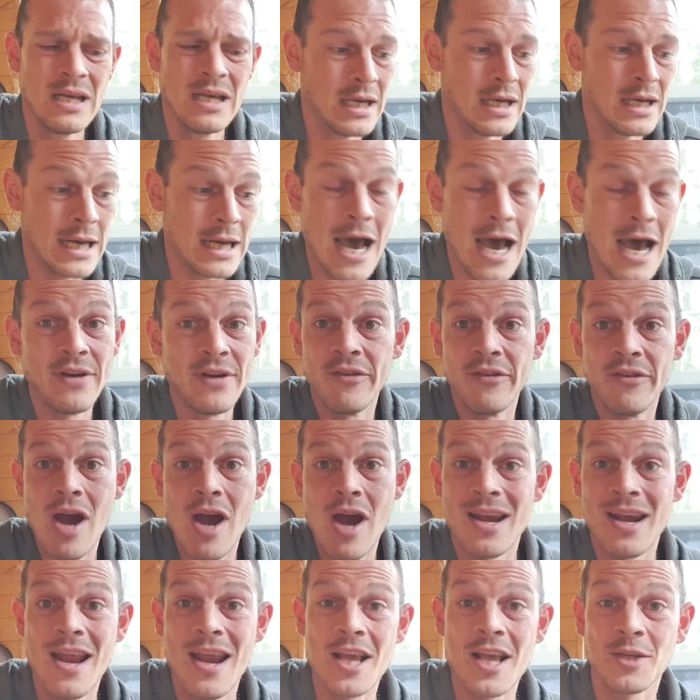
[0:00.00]
And I've never
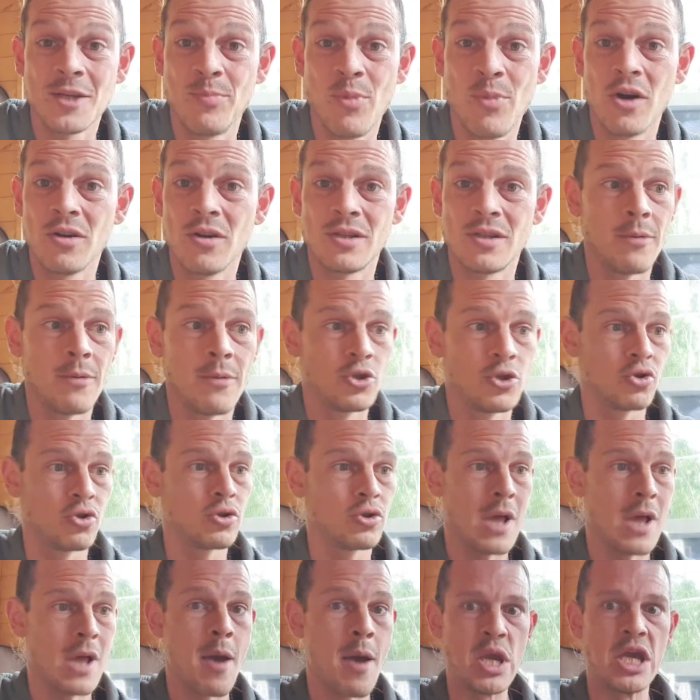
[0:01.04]
had an Xbox. That was just
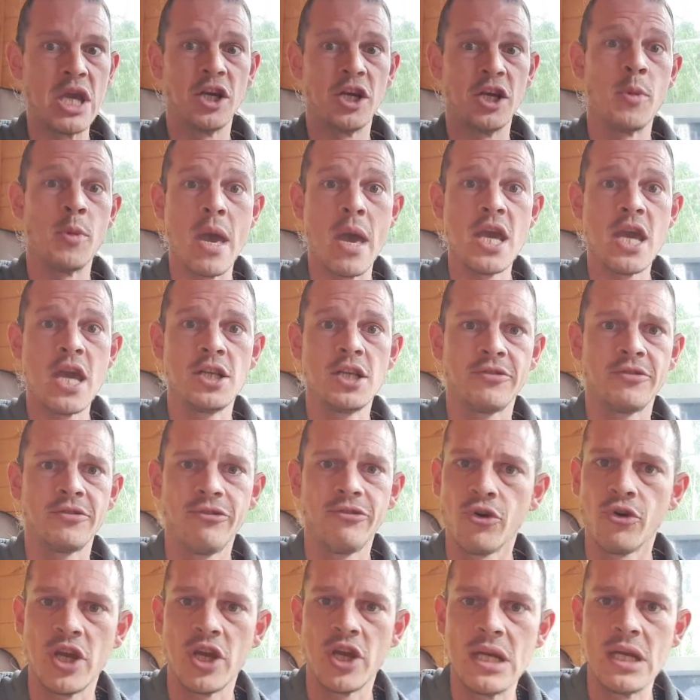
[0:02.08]
like being at my mates for
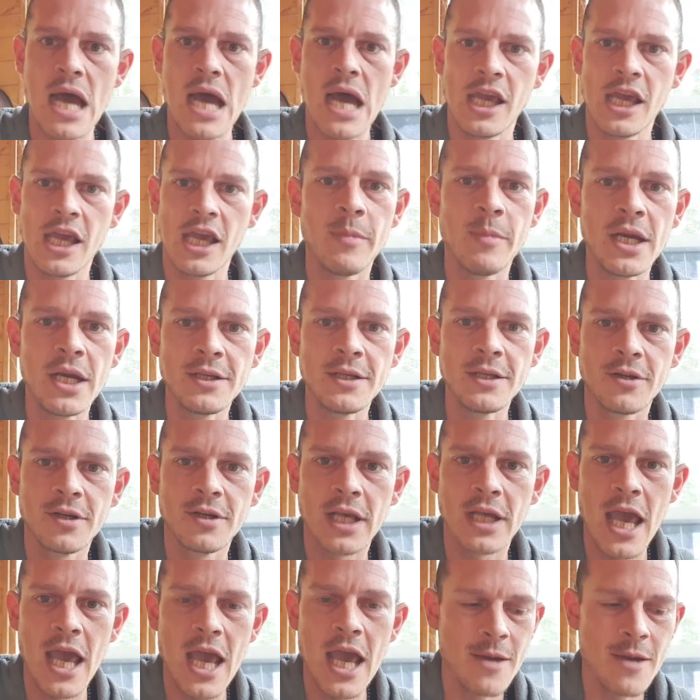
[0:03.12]
fucking 90 minutes on the
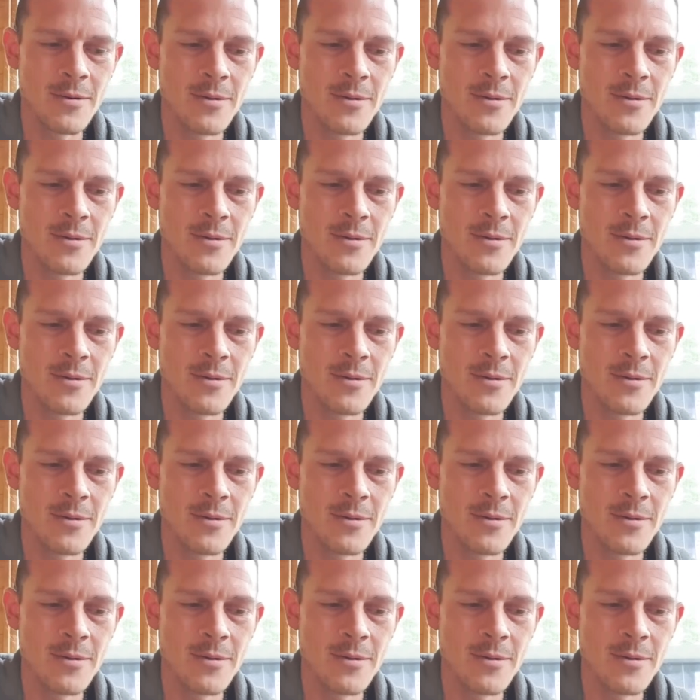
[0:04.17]
game.